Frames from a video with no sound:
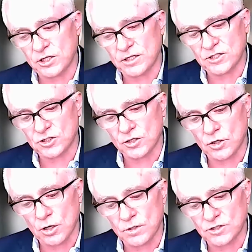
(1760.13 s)
Let's not
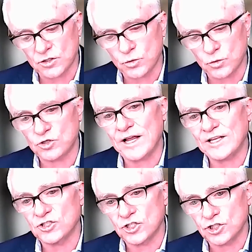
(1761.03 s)
talk, let's not do a
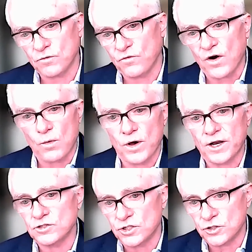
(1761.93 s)
transition from one
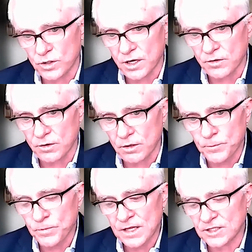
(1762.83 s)
energy to another.
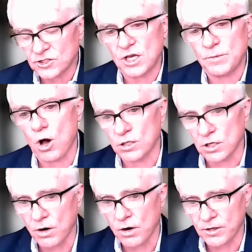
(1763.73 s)
Let's keep all
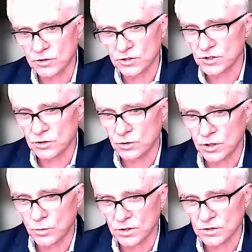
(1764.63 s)
of our energies,
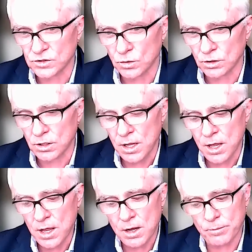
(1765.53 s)
including wind and solar,
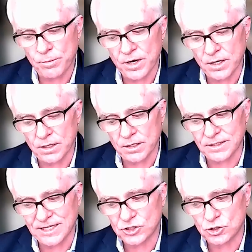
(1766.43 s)
but
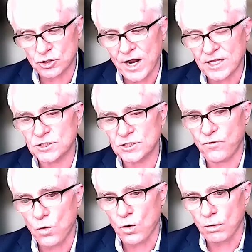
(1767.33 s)
let's
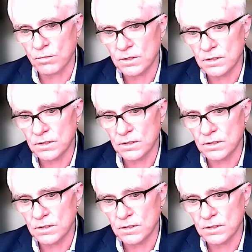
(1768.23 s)
transform